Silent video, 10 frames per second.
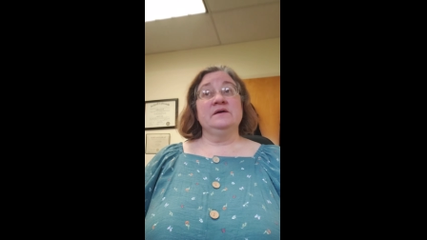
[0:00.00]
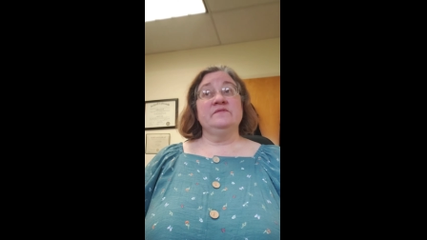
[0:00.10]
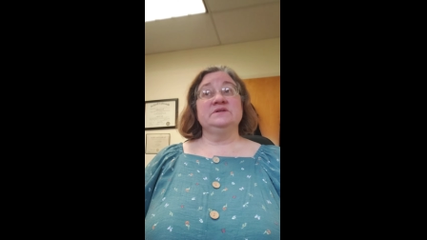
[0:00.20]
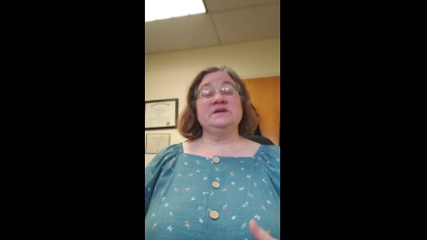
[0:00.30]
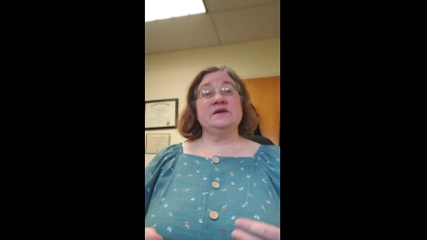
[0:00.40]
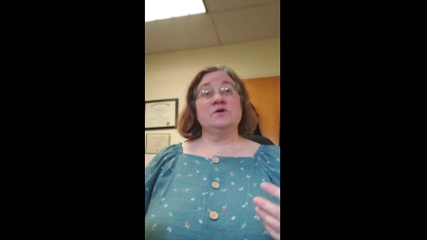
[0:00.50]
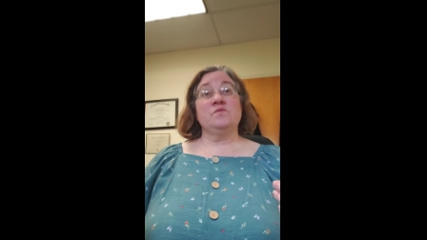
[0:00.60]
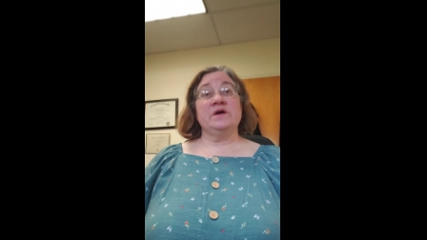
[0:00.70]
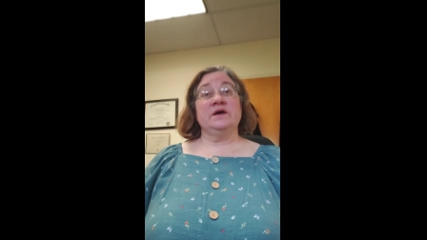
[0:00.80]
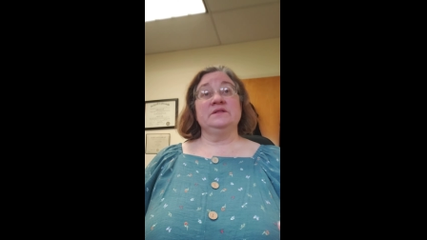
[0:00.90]
the
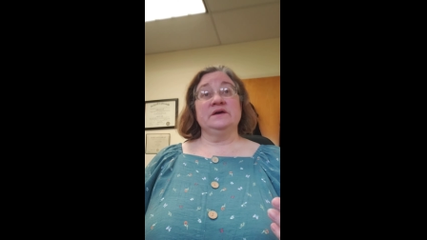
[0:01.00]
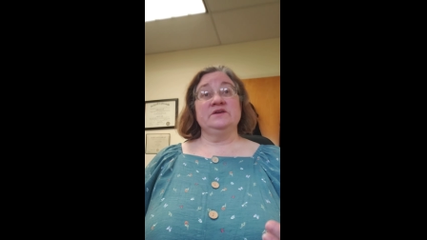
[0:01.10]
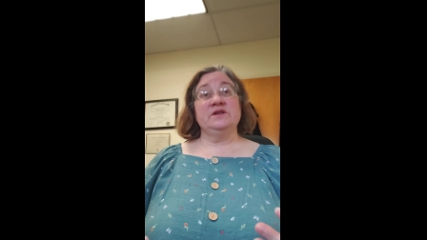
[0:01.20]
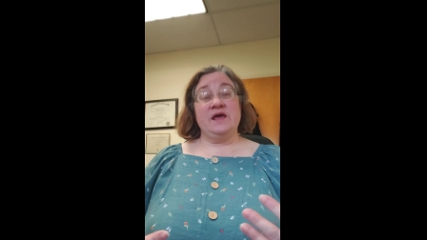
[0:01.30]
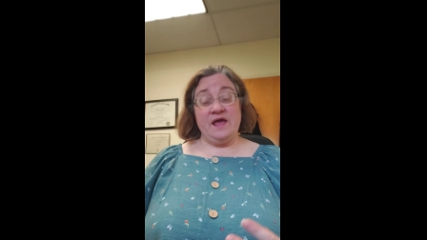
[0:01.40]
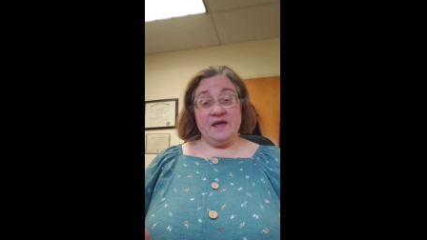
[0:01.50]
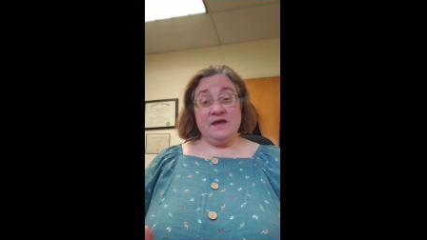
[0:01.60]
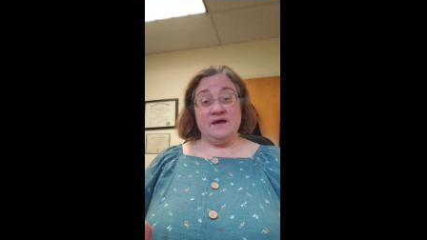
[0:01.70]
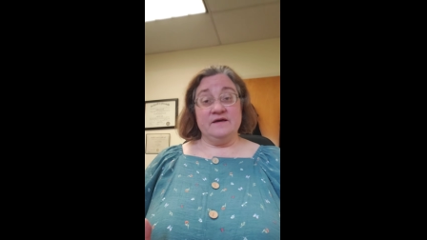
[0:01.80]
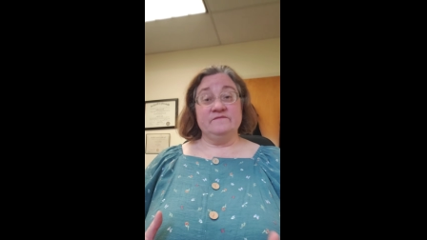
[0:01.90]
takeaway I'd like you to
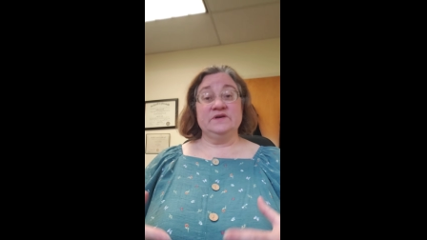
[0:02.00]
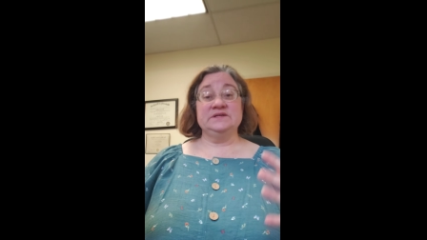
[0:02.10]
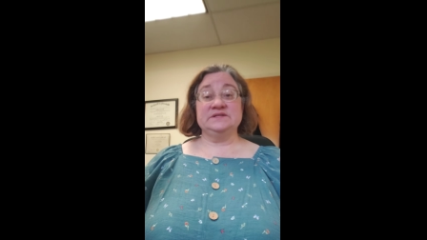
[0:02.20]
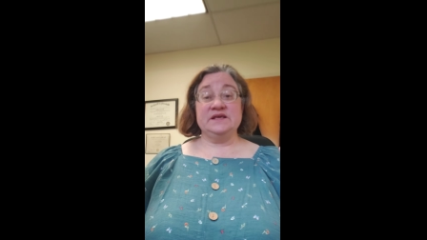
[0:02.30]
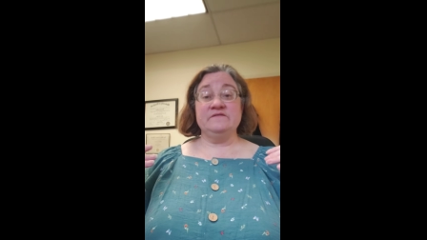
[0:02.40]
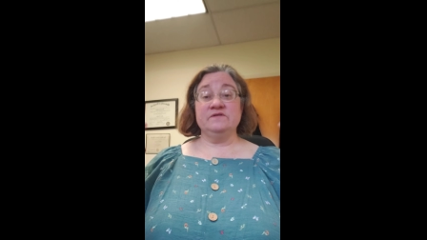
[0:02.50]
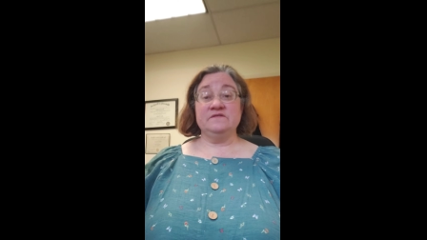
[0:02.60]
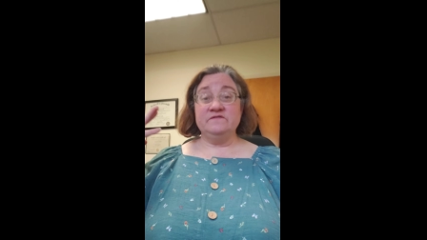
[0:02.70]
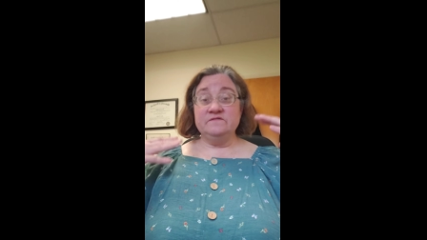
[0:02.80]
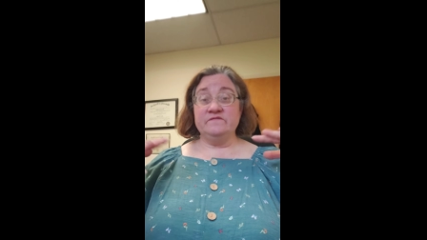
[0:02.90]
have is even
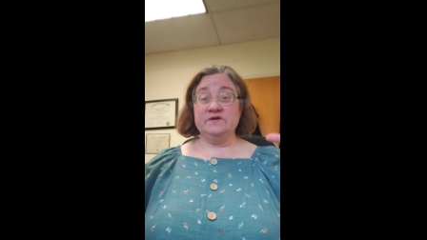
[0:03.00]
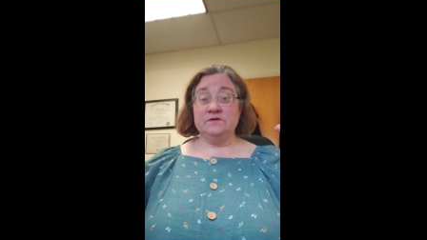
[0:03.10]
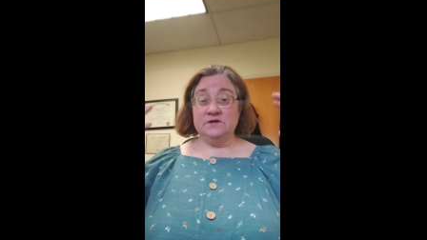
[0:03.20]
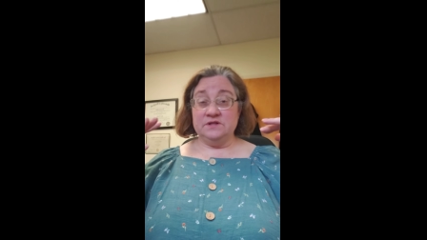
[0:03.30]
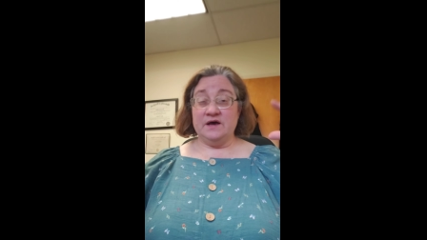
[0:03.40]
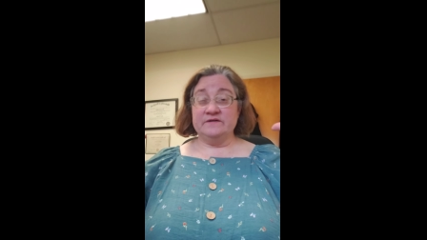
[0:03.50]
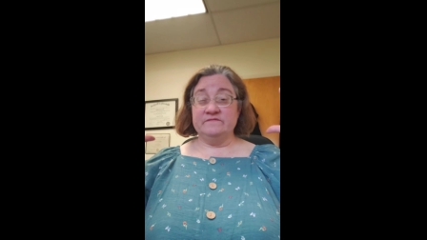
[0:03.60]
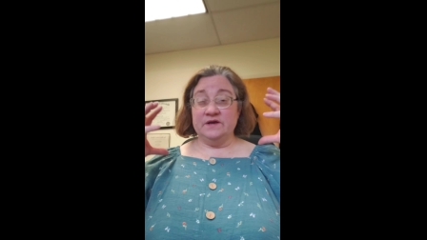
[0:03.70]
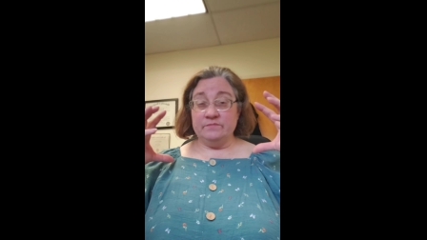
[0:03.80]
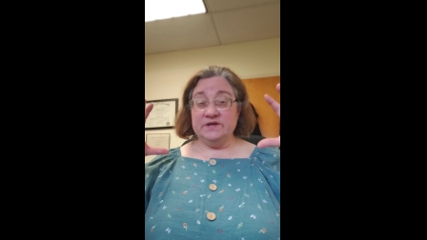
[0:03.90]
if you feel a lot
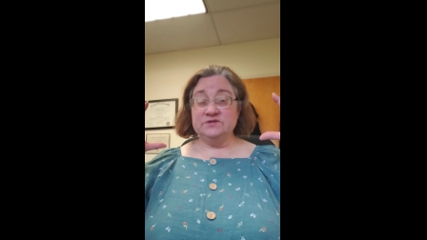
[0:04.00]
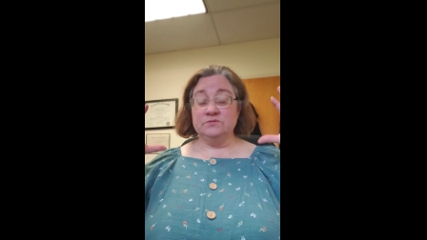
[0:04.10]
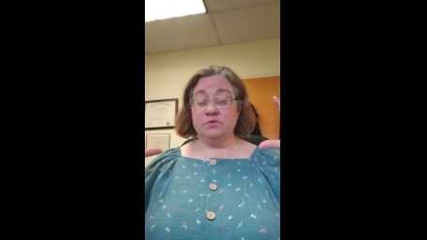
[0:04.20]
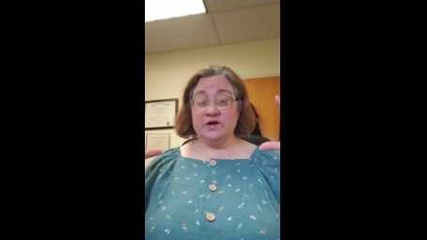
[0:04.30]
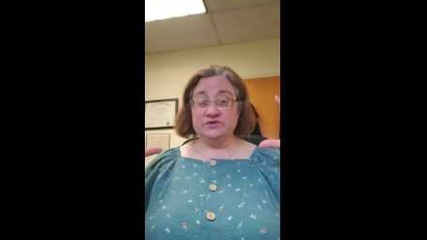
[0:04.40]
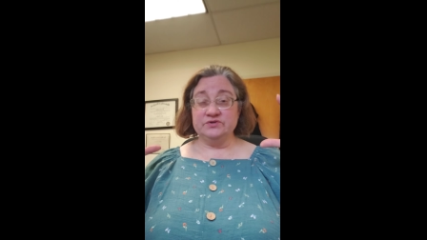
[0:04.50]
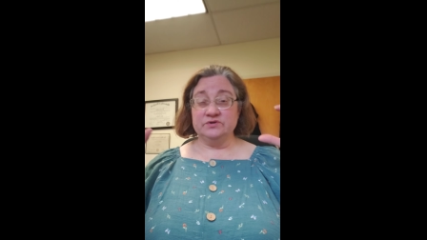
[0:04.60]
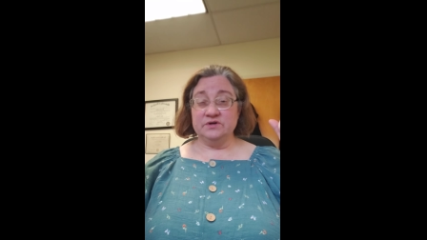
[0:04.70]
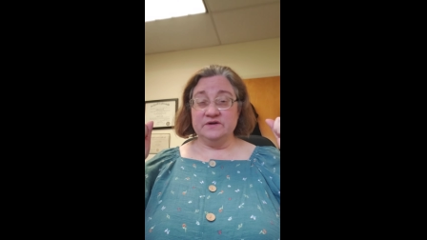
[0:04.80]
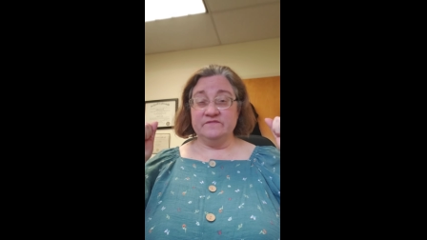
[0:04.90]
of like mental
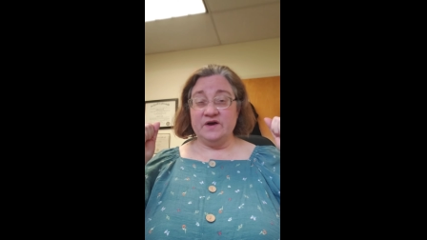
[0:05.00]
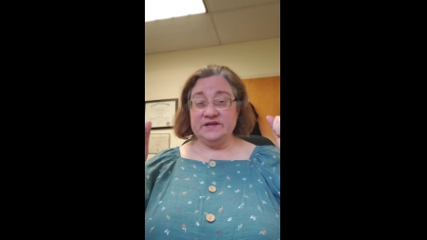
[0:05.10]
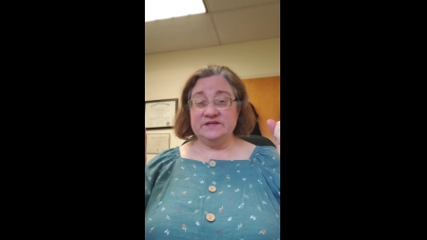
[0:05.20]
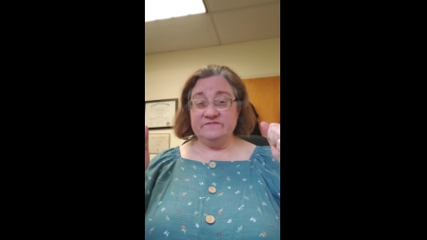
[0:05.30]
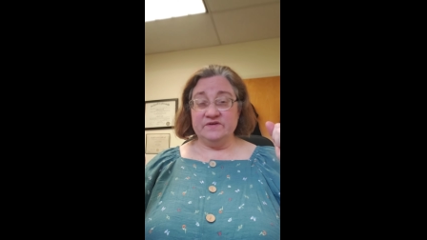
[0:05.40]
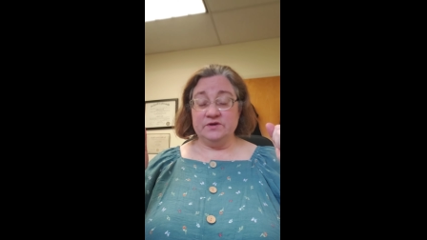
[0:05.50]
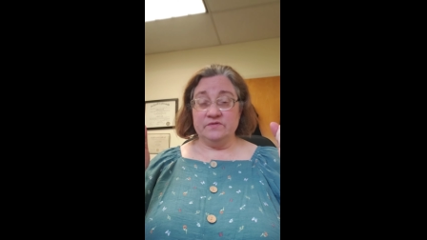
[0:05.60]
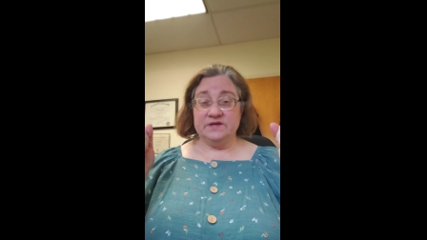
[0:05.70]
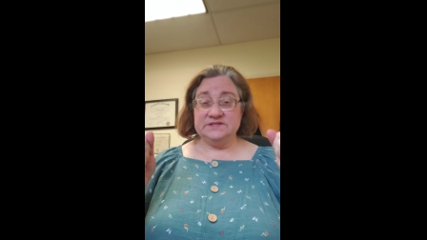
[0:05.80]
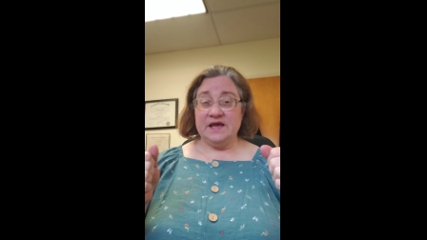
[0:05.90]
pressure of I need to figure
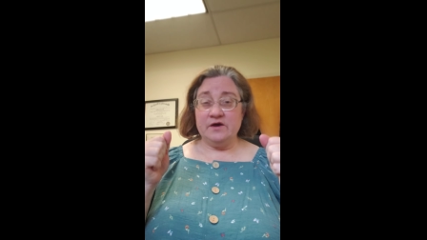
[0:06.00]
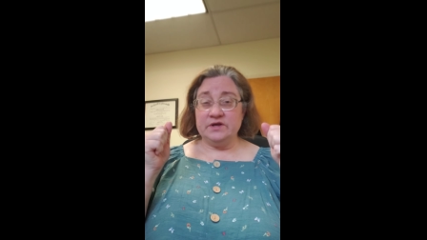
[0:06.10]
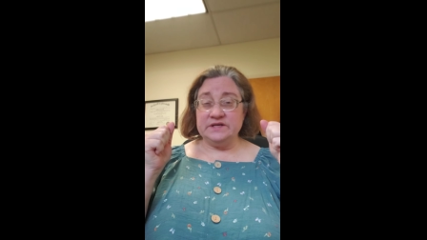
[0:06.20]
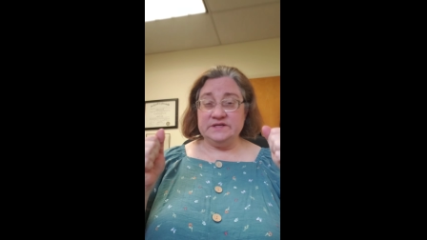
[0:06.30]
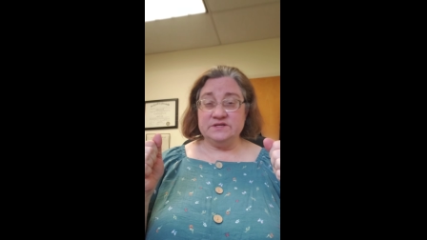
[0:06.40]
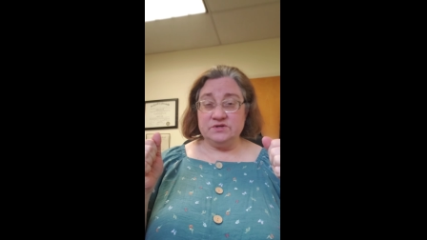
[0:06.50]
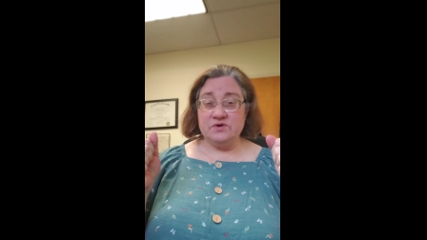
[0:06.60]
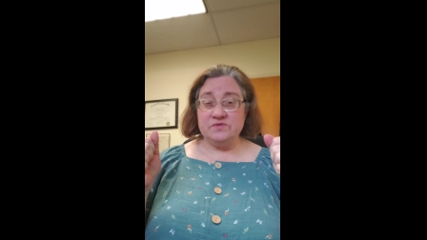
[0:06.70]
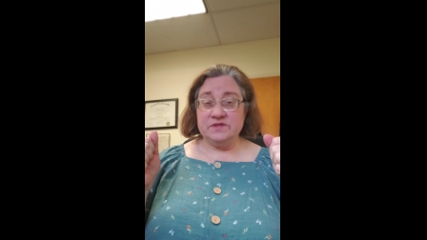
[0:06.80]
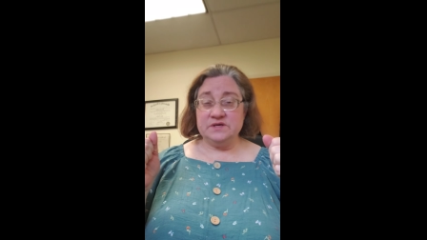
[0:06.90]
things out, I need to
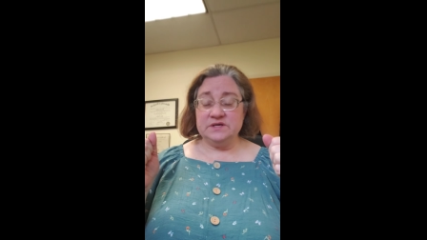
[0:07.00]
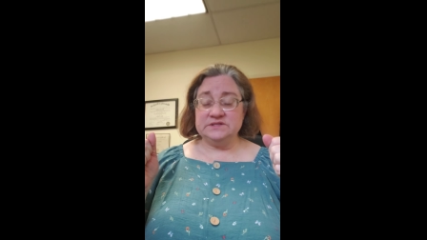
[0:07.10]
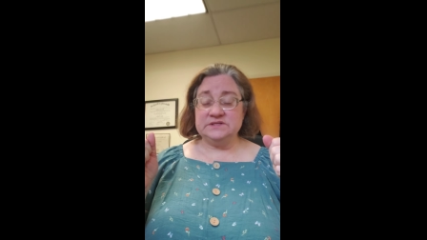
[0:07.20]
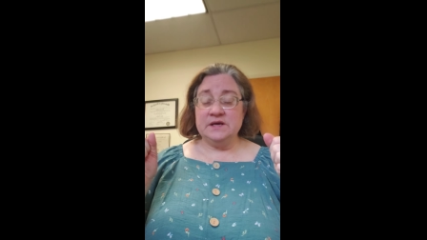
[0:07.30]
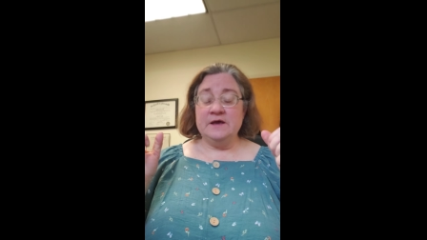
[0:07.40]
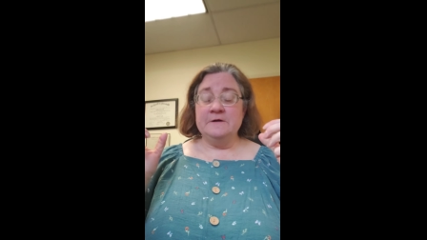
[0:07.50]
know things,